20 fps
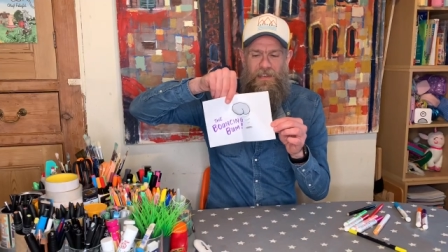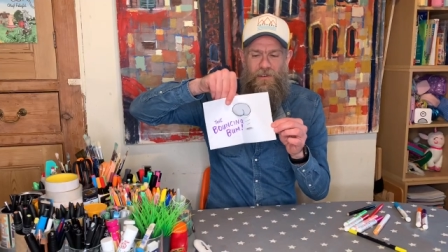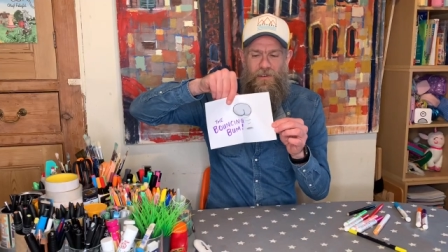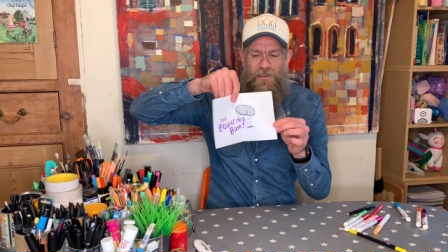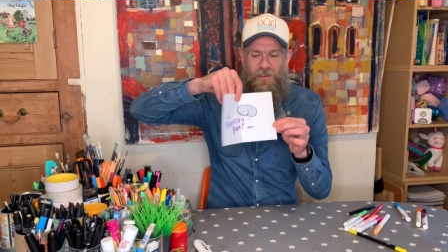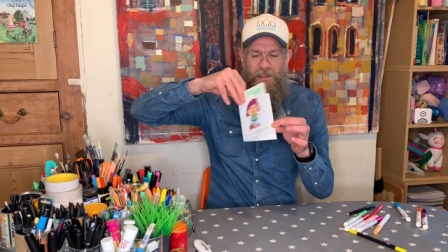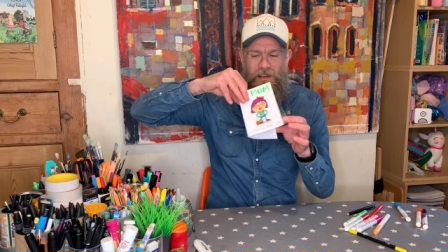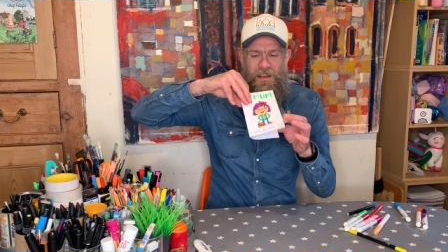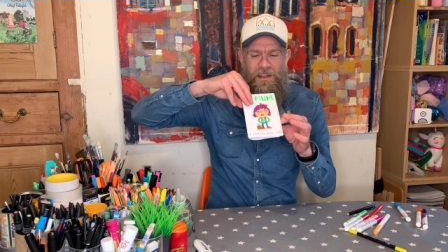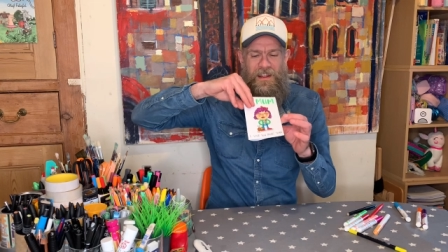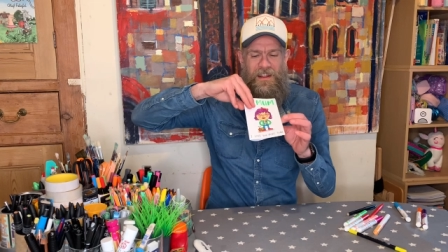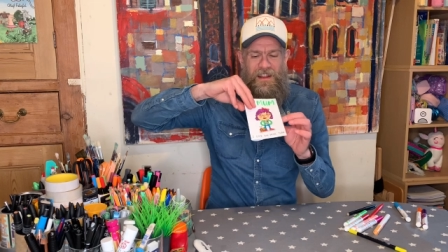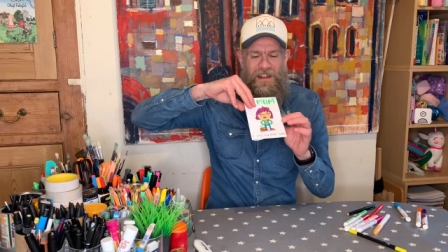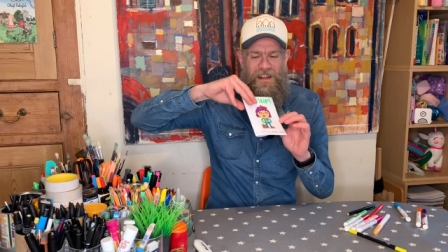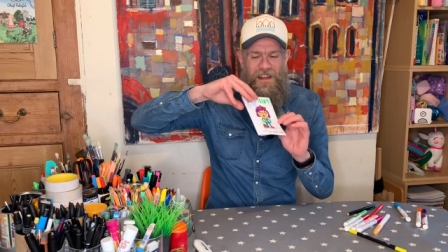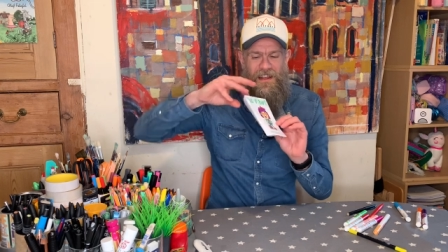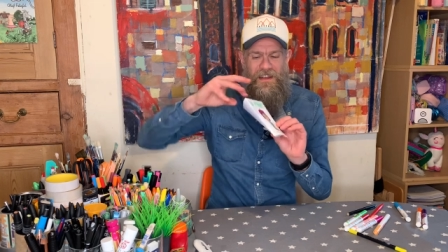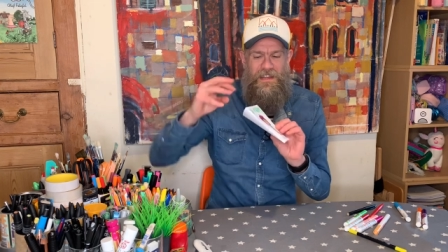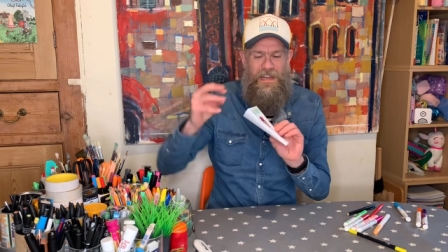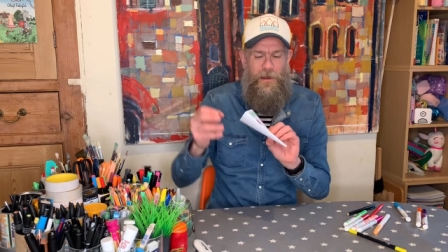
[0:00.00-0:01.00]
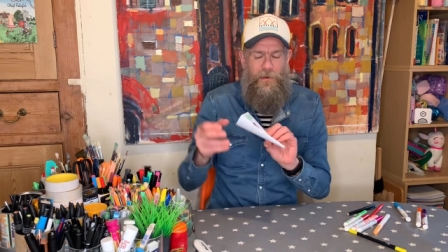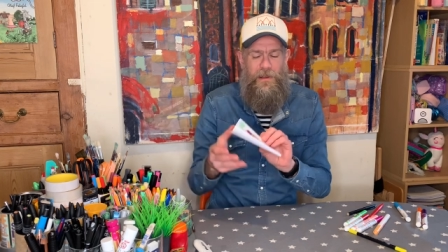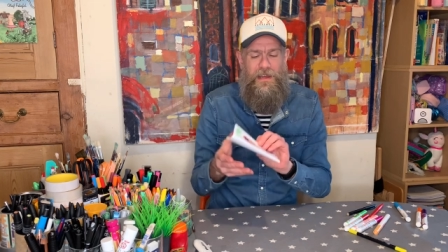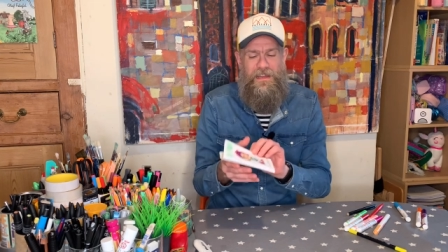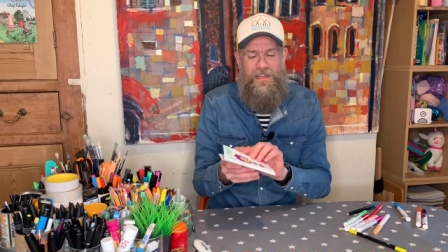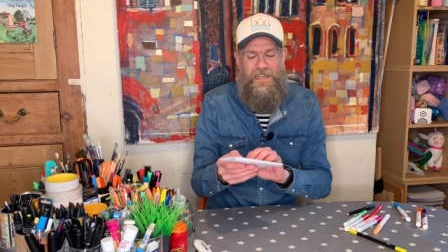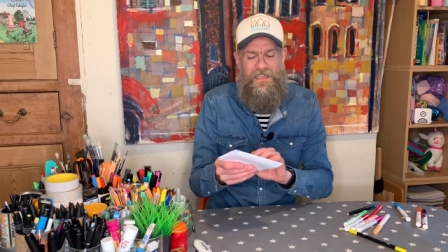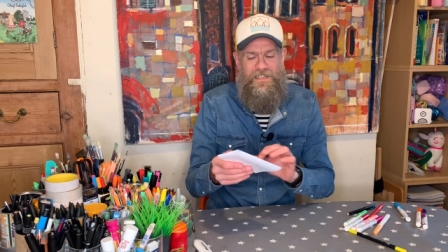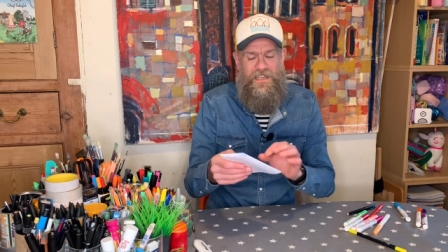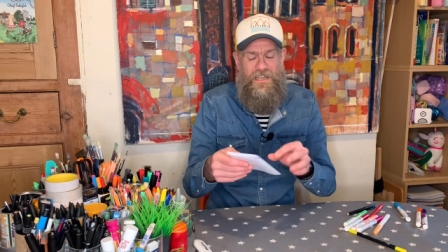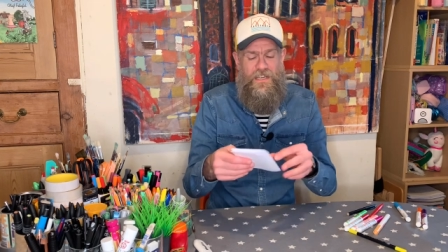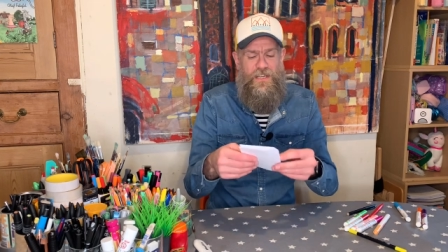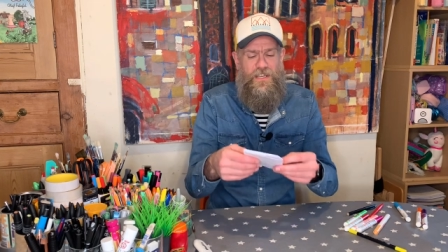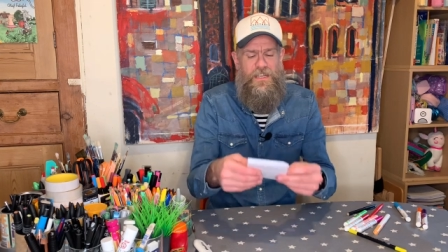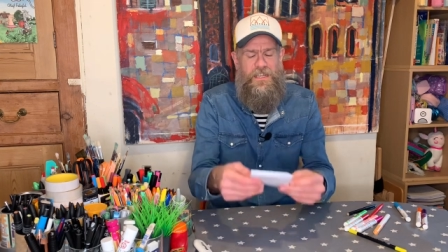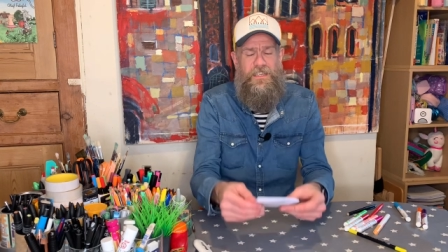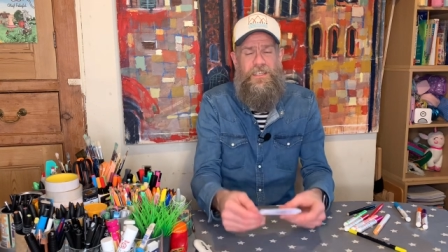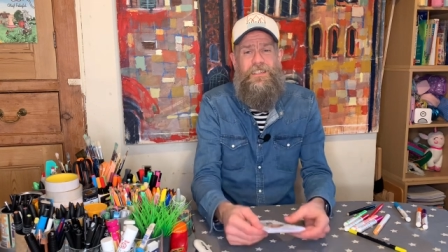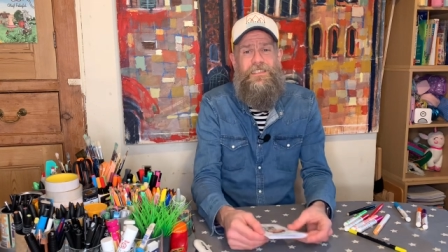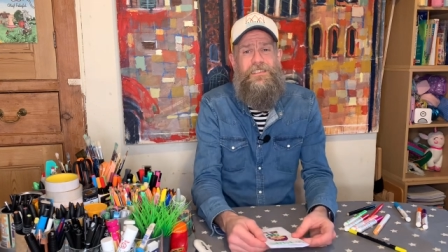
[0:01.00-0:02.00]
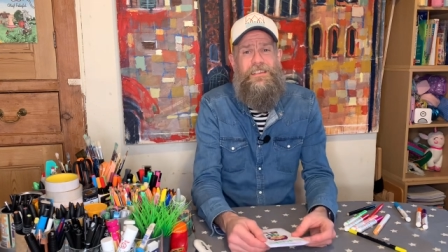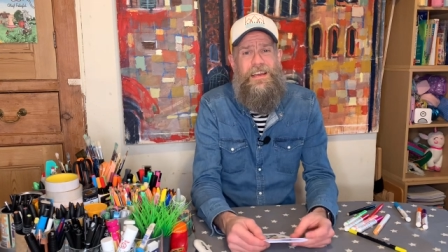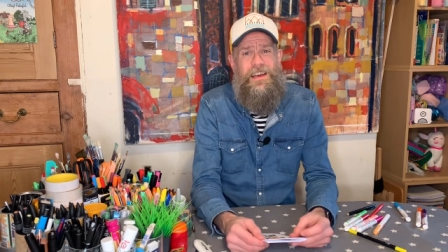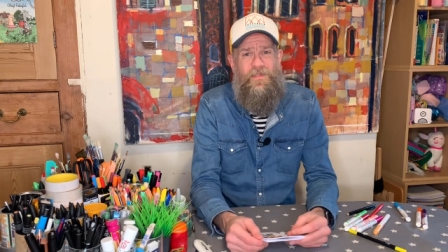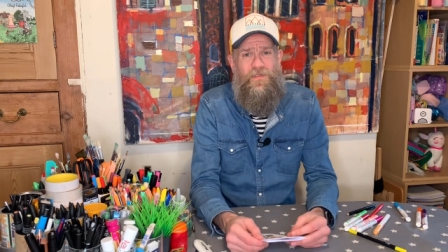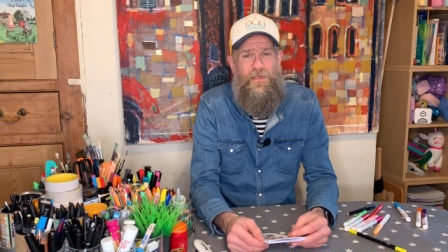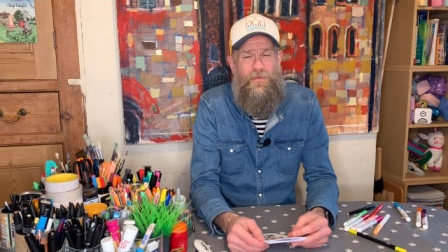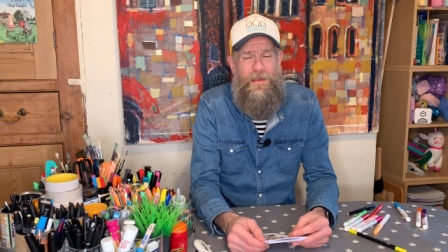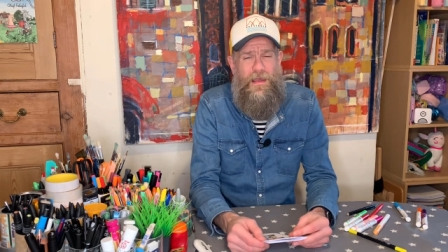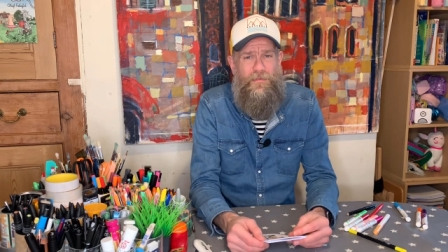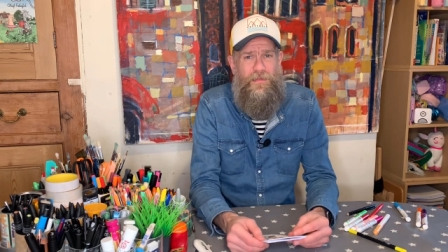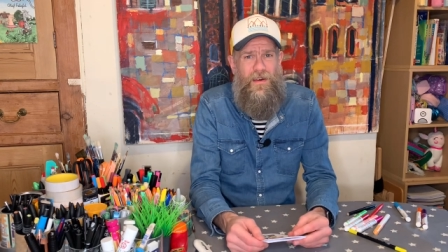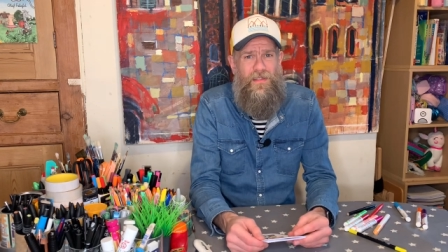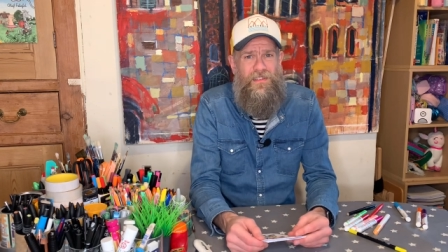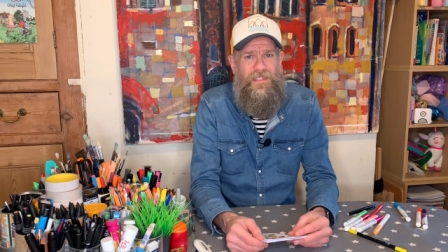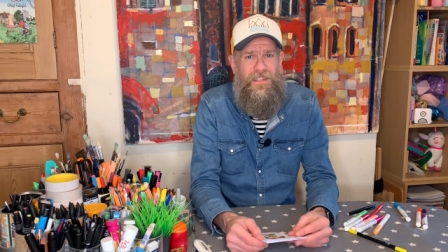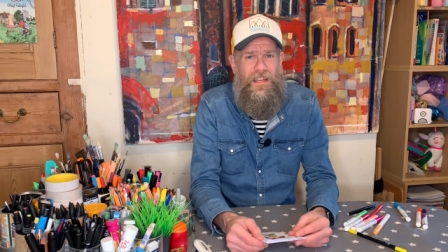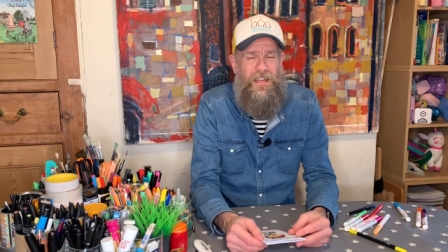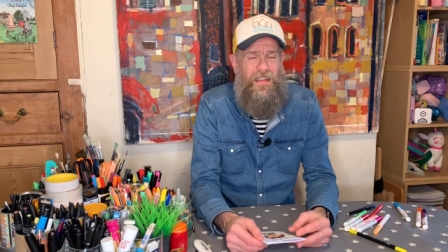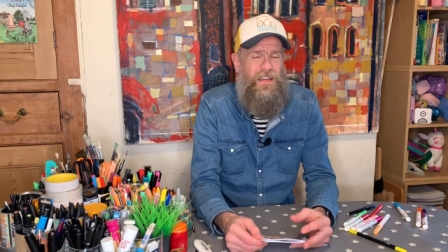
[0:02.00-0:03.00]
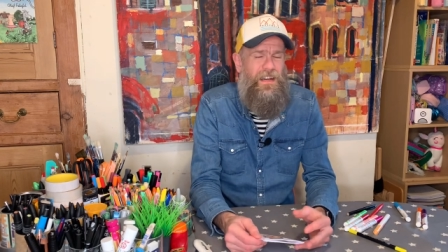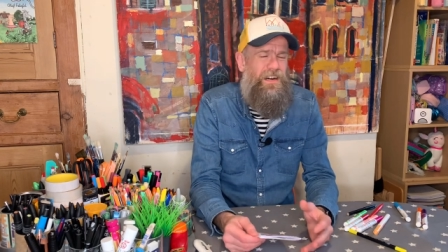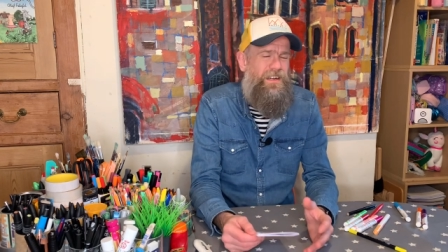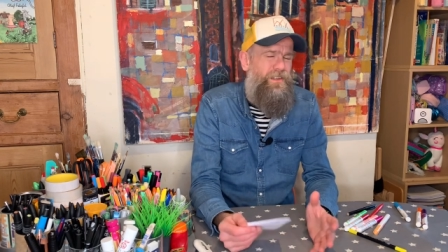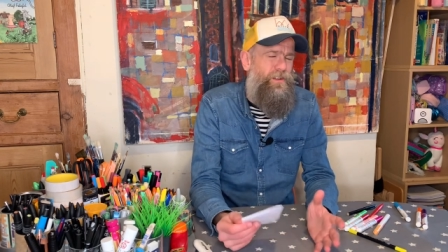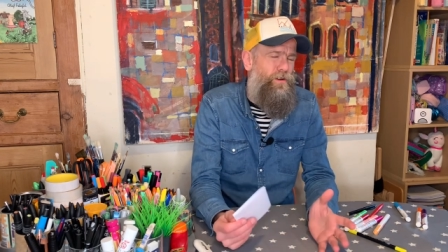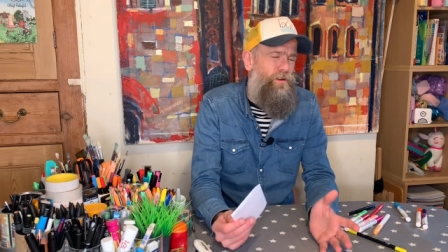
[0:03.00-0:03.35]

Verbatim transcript: good? Now, like I said, it doesn't have to be a Mother's Day card.